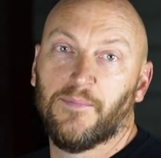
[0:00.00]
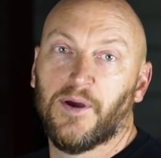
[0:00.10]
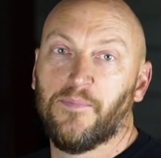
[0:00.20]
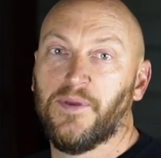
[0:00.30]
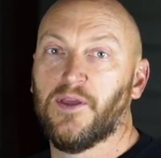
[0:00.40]
it
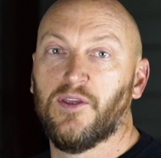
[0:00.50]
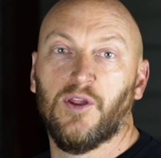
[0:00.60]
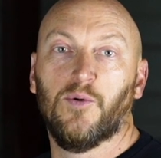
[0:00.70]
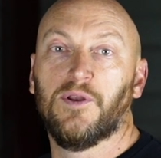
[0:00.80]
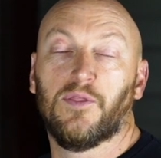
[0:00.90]
might be,
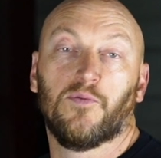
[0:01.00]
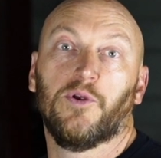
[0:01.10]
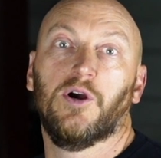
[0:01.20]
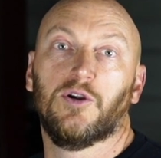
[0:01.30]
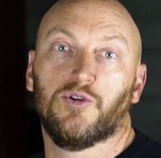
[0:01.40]
in the
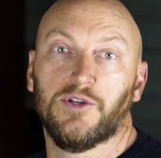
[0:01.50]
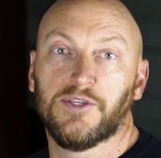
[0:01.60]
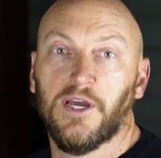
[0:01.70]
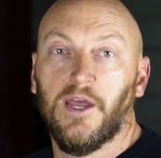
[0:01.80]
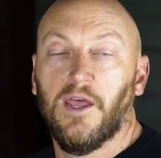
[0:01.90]

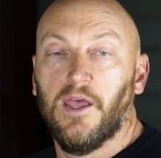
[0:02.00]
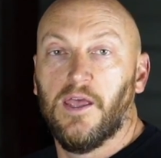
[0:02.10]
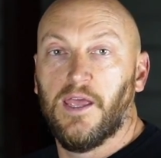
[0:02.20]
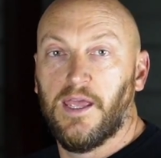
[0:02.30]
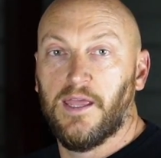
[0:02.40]
300s.
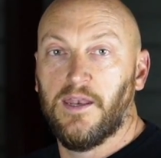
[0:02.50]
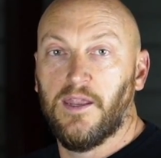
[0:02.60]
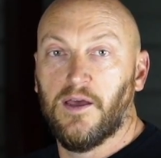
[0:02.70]
And